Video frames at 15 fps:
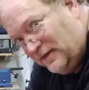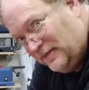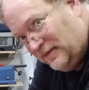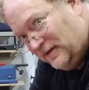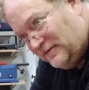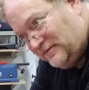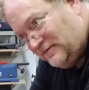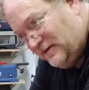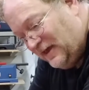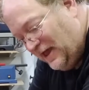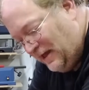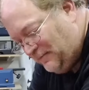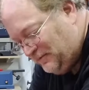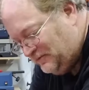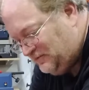This
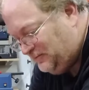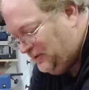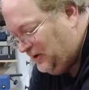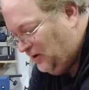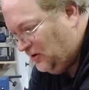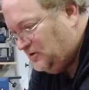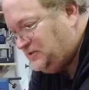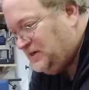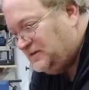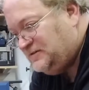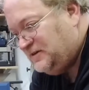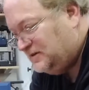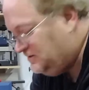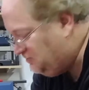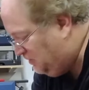happens to be
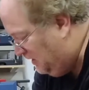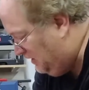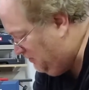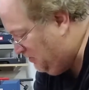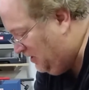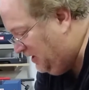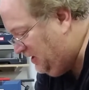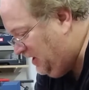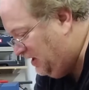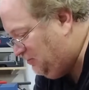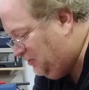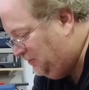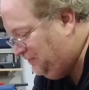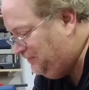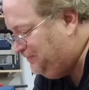RJ6 platinum grade
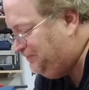cable.